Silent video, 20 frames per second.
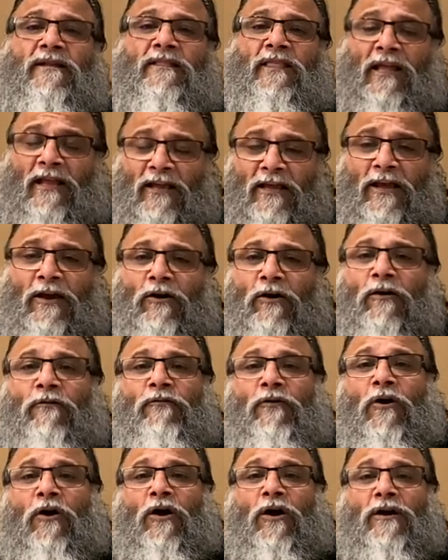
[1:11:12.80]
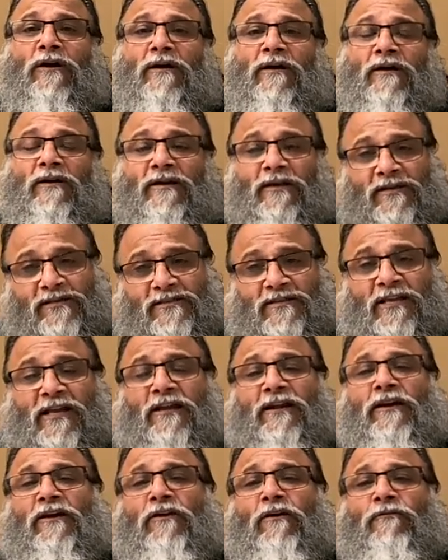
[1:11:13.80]
Thinking of God is
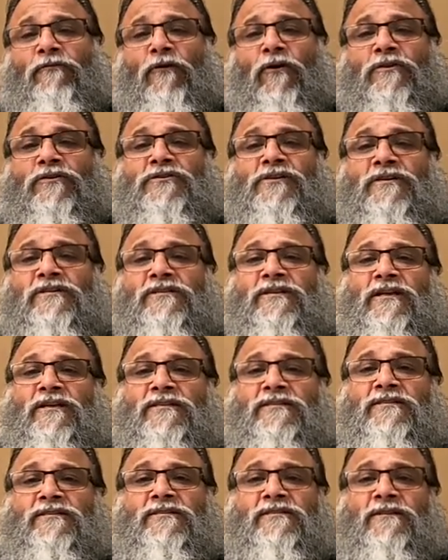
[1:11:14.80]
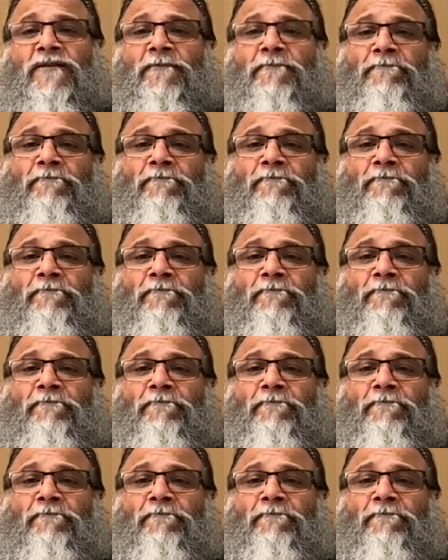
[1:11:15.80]
thinking of consciousness.